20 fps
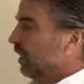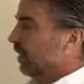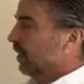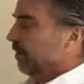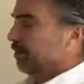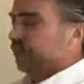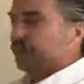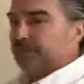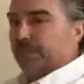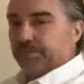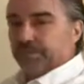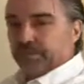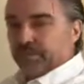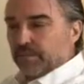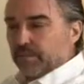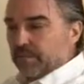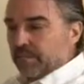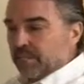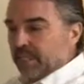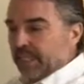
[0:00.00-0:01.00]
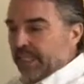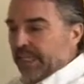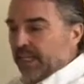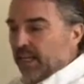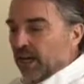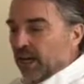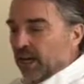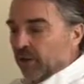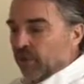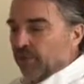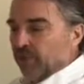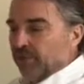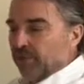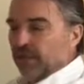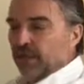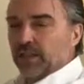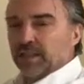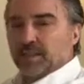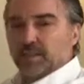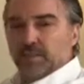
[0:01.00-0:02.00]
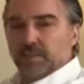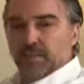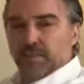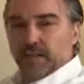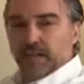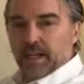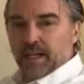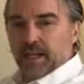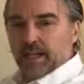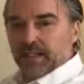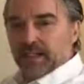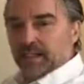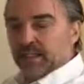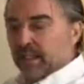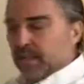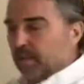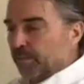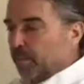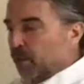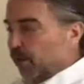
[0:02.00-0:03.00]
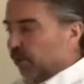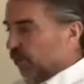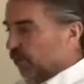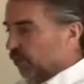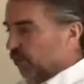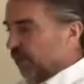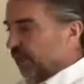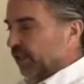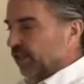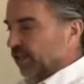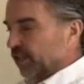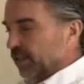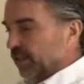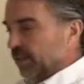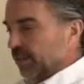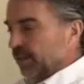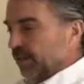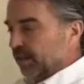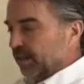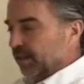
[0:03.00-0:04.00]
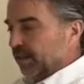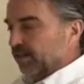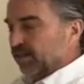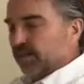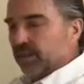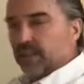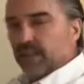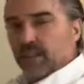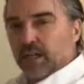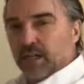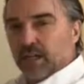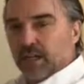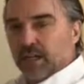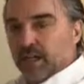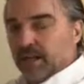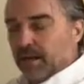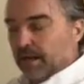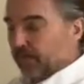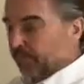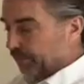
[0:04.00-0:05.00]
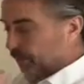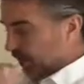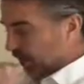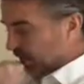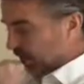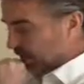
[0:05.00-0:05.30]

Um, Aquafil has, has partnered with a European um,